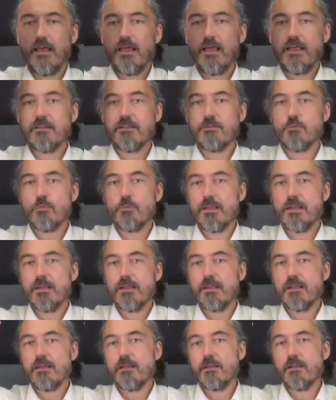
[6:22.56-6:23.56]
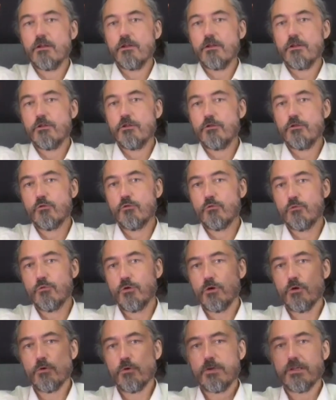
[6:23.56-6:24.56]
and we
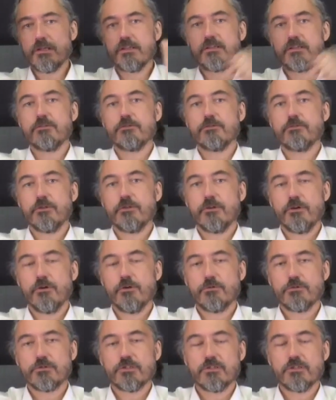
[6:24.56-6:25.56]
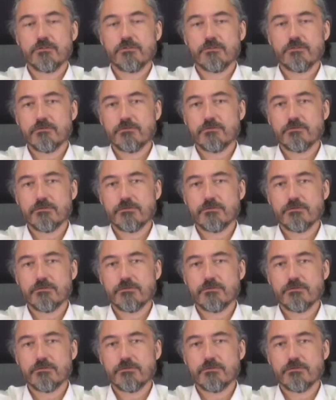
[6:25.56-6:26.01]
throw it into the ocean,